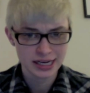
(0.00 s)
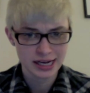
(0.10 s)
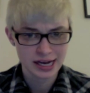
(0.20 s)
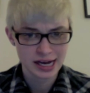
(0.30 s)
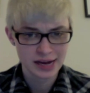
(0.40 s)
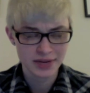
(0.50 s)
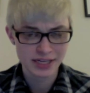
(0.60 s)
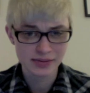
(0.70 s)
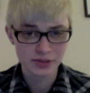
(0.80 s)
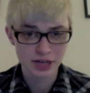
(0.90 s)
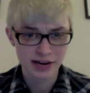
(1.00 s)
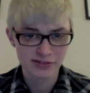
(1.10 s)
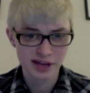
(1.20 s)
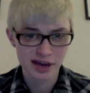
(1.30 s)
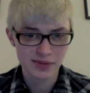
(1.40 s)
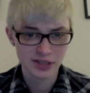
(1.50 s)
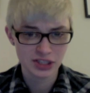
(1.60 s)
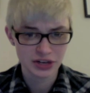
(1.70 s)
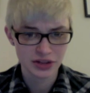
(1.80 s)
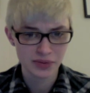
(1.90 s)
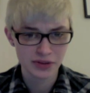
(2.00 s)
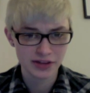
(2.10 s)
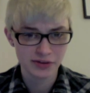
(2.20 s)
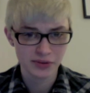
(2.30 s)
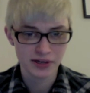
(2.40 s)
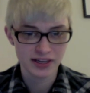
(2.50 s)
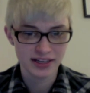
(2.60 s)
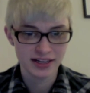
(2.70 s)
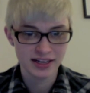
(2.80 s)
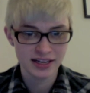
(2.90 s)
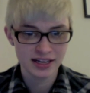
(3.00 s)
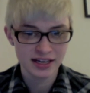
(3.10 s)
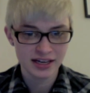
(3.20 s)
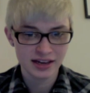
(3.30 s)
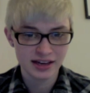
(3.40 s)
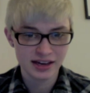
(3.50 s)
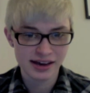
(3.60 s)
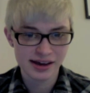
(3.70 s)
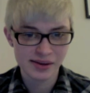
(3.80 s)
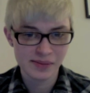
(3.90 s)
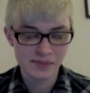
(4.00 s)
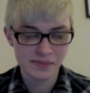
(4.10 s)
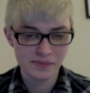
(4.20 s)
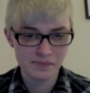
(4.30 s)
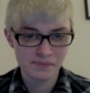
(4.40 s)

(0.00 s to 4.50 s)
and keep track of them and share them with everyone um,